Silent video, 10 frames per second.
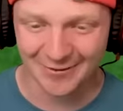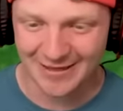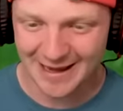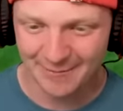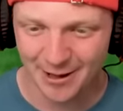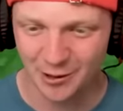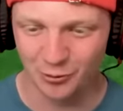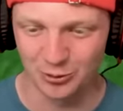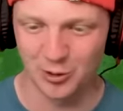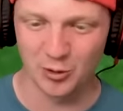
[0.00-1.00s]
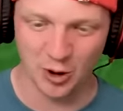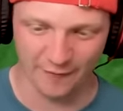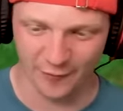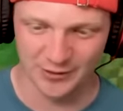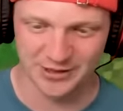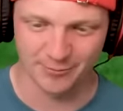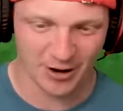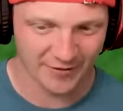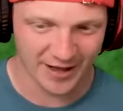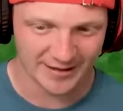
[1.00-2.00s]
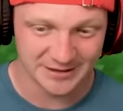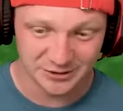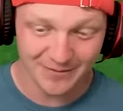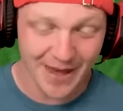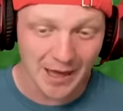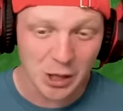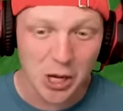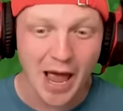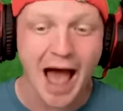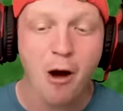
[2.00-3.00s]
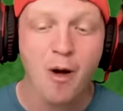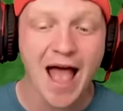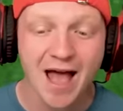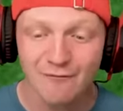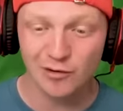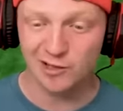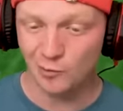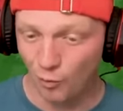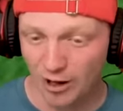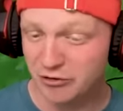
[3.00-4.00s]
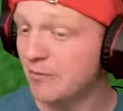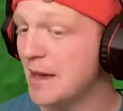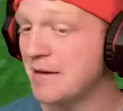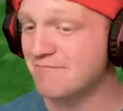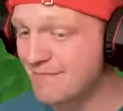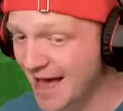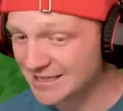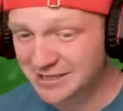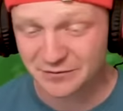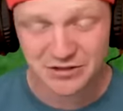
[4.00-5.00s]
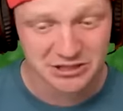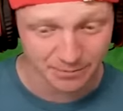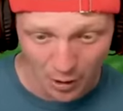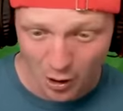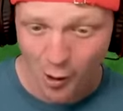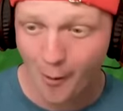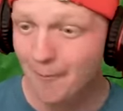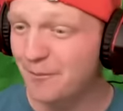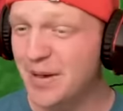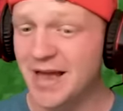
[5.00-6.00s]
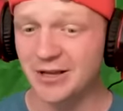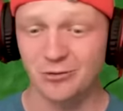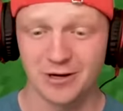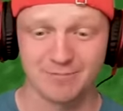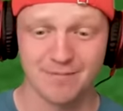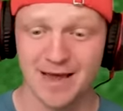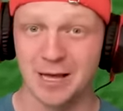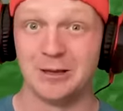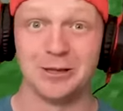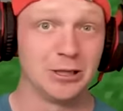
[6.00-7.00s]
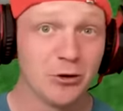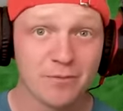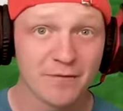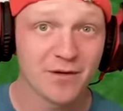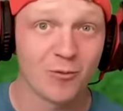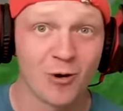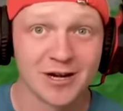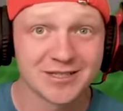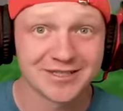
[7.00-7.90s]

Great thing about a cool little golf course on a private island is you can make it look however you want. You can make it massive, small, big. You can make a loop if you wanted